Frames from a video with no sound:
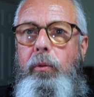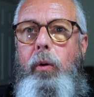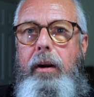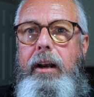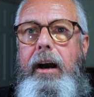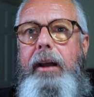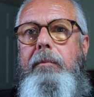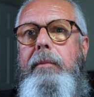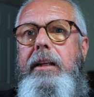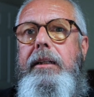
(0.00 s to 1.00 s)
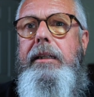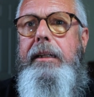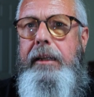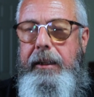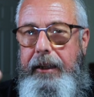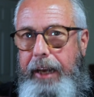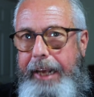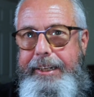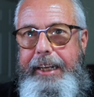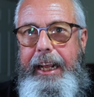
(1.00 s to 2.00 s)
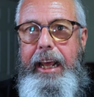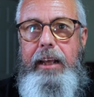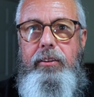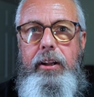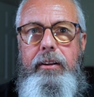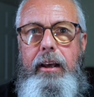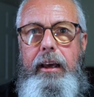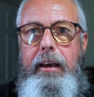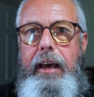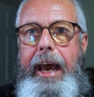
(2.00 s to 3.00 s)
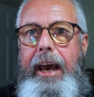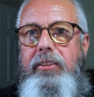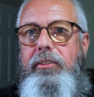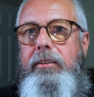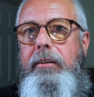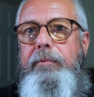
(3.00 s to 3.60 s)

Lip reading: work on them. The nice thing is, once